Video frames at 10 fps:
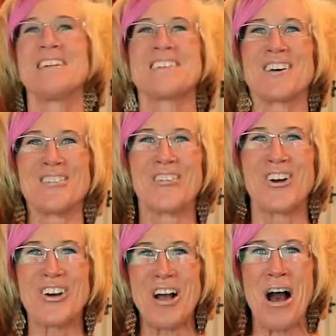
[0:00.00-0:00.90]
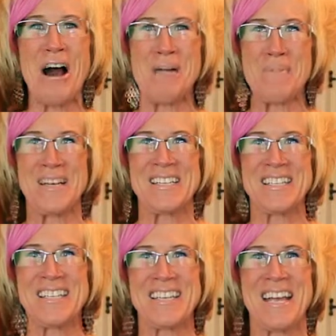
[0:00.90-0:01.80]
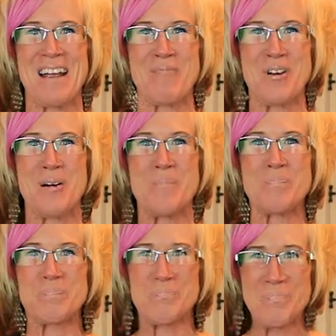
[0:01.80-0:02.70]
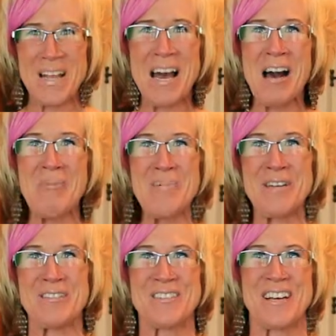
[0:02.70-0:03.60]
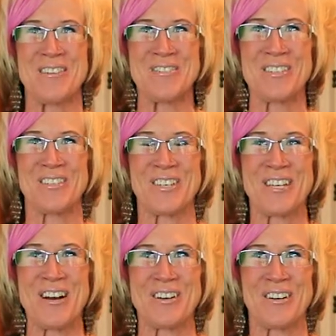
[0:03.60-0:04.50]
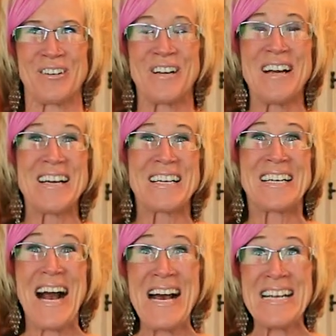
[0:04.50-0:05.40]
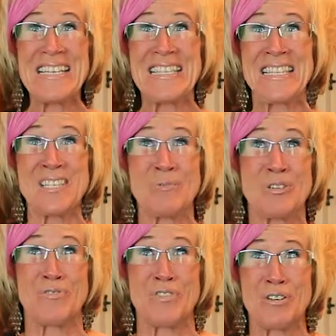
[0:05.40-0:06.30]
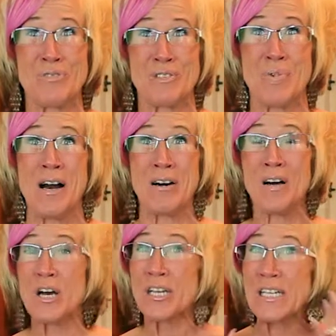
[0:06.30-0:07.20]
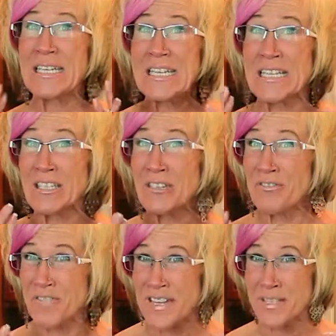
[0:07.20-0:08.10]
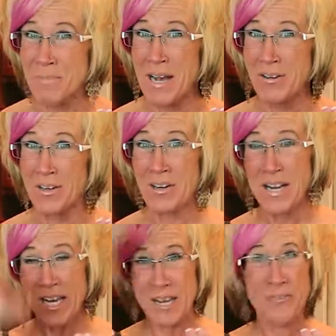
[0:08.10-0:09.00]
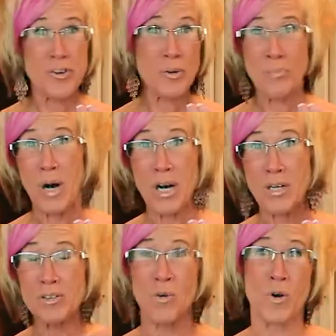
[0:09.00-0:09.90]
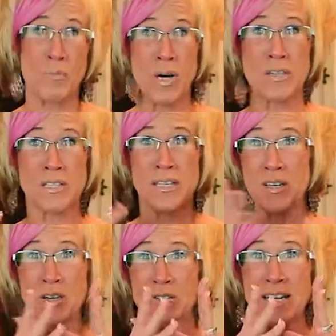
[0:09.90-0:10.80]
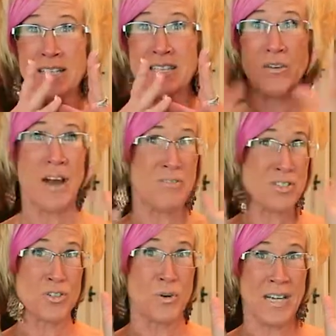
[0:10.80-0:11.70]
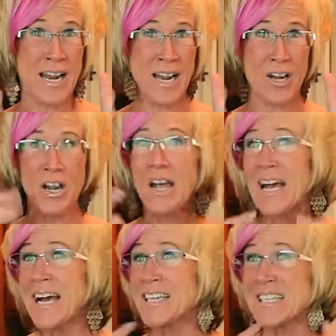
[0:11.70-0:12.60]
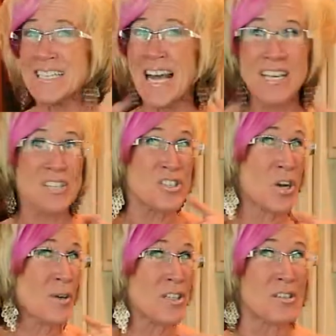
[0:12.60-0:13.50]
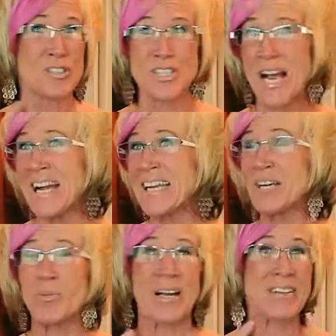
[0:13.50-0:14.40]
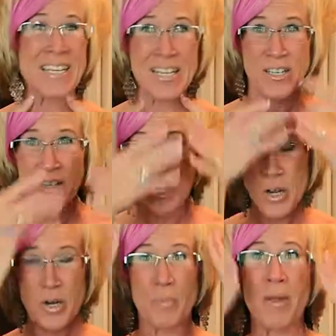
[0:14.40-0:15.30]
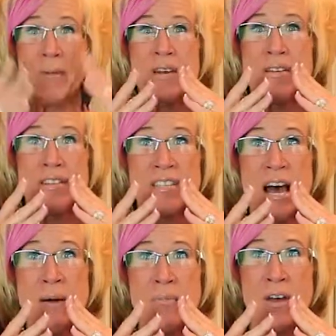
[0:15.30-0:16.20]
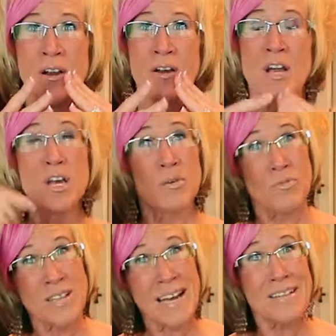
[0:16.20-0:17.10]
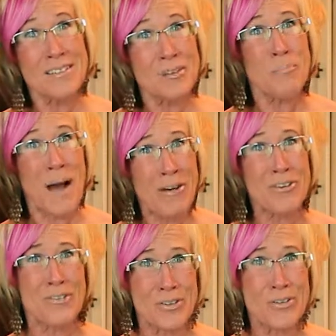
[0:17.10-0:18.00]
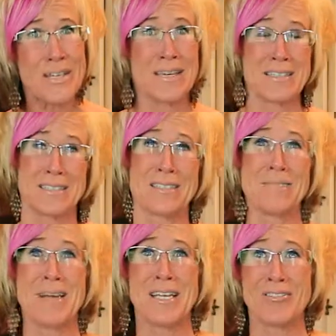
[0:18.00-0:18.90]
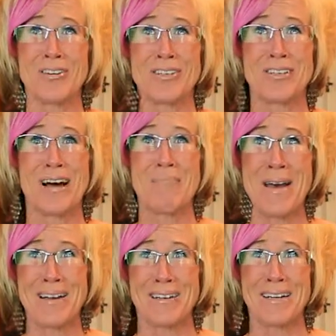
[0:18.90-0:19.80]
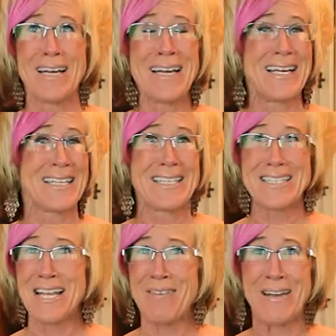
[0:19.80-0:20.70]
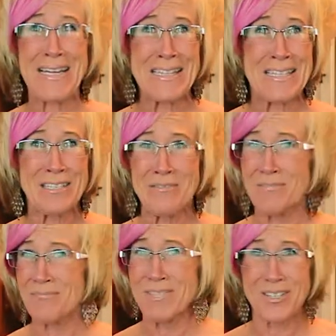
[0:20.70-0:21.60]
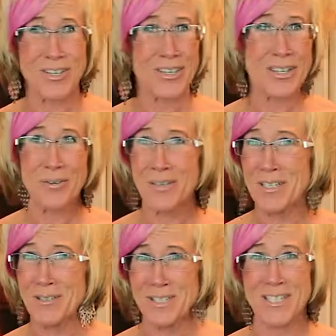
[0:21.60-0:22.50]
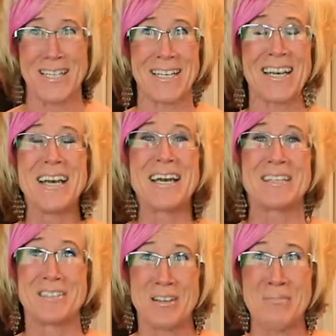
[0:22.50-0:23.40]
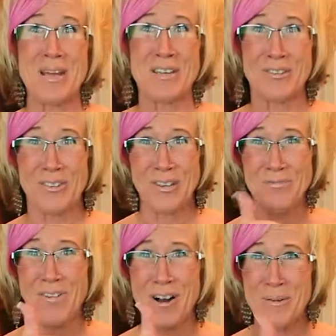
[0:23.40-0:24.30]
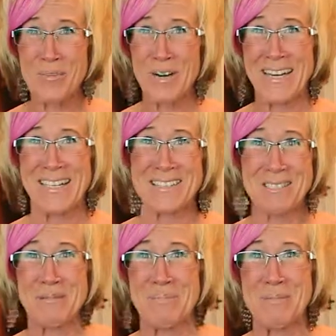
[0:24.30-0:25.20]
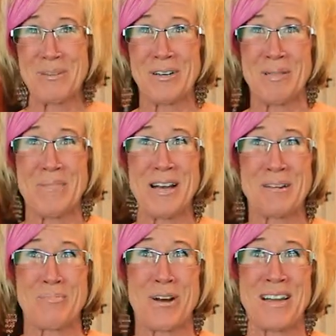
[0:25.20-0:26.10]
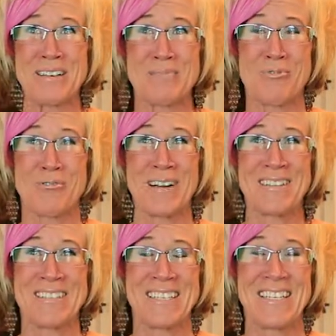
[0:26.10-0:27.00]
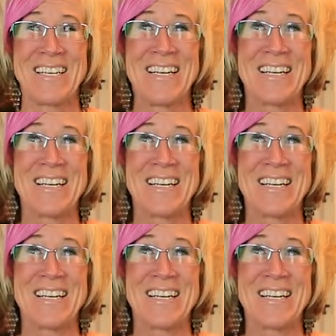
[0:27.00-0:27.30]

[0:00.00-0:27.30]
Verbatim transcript: So look up into the camera helping yourself to look younger. Guys, this for you as well. You need a little face powder. If you're bald or balding, or let's say you have short hair and you tend to show a little shiny around here, or maybe on the top there, let a little powder do you. It's gonna make you look a lot better. And it doesn't have anything to turning you into a chick. It's gonna make you look far more handsome and people are gonna buy your products more readily.